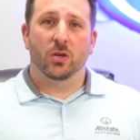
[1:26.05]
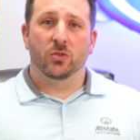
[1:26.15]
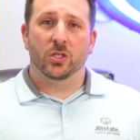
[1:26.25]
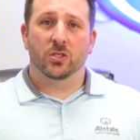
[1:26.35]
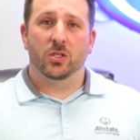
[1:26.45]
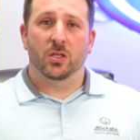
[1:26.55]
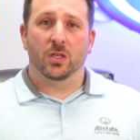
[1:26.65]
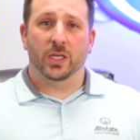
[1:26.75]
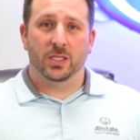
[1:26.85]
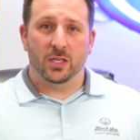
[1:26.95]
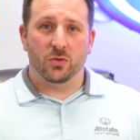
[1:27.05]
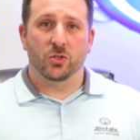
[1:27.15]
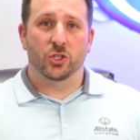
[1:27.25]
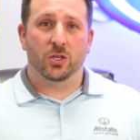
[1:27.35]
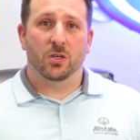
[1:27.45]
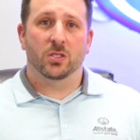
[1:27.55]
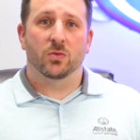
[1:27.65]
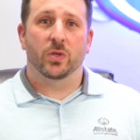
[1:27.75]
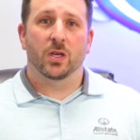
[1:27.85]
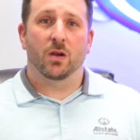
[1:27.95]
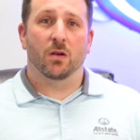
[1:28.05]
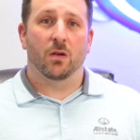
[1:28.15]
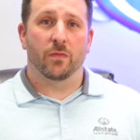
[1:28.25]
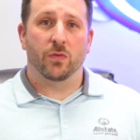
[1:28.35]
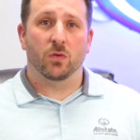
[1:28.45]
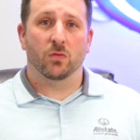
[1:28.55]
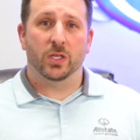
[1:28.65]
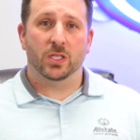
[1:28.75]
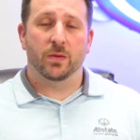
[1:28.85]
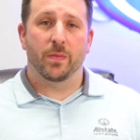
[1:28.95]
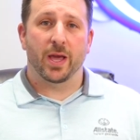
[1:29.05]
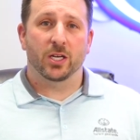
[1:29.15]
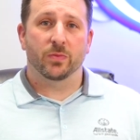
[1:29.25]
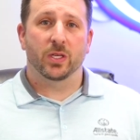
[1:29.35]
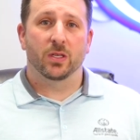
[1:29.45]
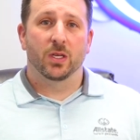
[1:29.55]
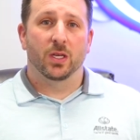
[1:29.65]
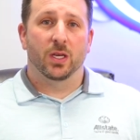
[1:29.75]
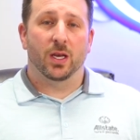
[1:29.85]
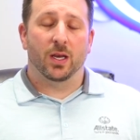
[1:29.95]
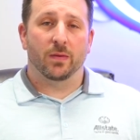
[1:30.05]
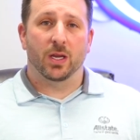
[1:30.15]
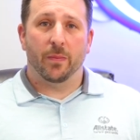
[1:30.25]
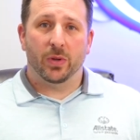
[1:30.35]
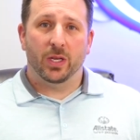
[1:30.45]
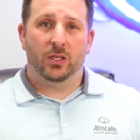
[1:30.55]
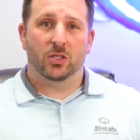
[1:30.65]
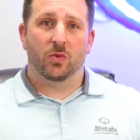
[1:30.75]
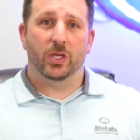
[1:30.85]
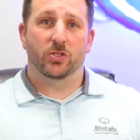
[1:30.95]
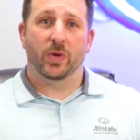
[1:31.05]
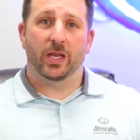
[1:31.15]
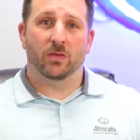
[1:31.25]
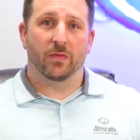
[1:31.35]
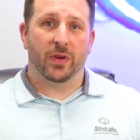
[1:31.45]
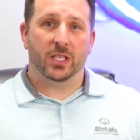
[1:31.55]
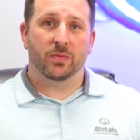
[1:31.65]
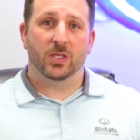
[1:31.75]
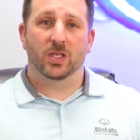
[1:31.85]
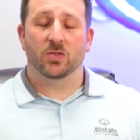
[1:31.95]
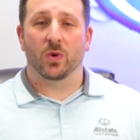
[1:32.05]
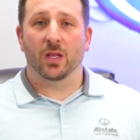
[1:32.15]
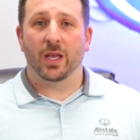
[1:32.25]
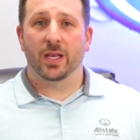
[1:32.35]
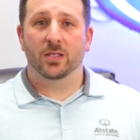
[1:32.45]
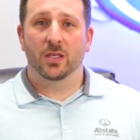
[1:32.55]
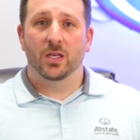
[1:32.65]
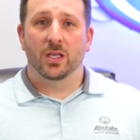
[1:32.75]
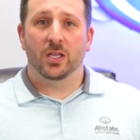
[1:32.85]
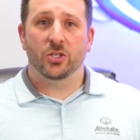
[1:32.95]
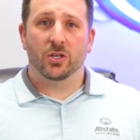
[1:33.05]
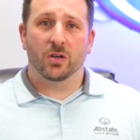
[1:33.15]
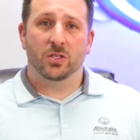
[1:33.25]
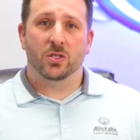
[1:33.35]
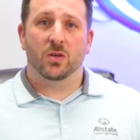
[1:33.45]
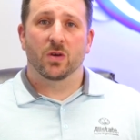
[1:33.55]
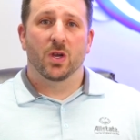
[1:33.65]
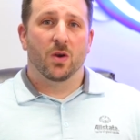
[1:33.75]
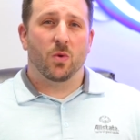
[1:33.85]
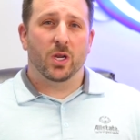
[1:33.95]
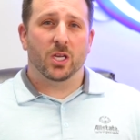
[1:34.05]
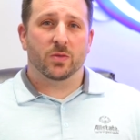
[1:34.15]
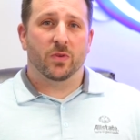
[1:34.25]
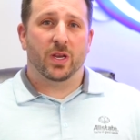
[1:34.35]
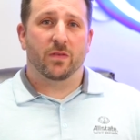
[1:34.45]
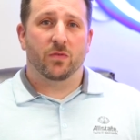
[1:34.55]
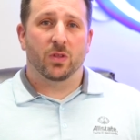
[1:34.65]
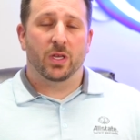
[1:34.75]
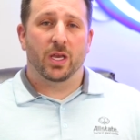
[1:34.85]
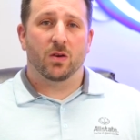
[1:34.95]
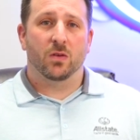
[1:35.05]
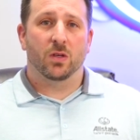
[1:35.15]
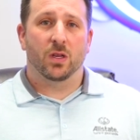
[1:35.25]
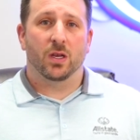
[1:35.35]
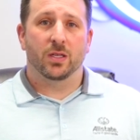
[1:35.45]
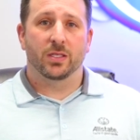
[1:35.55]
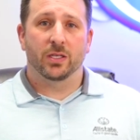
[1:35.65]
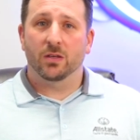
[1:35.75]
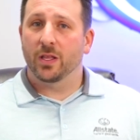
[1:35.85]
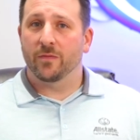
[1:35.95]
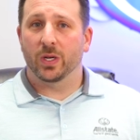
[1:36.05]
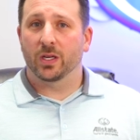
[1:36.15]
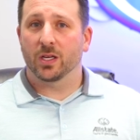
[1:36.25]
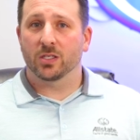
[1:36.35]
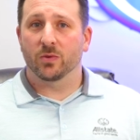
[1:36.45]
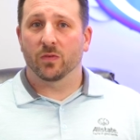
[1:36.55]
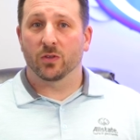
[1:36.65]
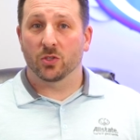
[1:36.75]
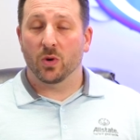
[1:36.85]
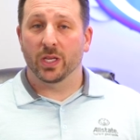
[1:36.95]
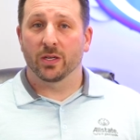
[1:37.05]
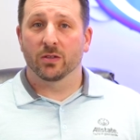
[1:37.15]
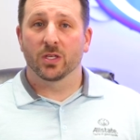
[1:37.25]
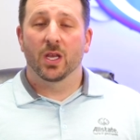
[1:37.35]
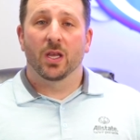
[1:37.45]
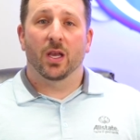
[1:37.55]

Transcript: We don't just, like I said, do insurance. We are a full risk management uh, company, so we do handle investments as well as insurance. So one customer that I've really held uh, dear, and they've been a customer for 20 years,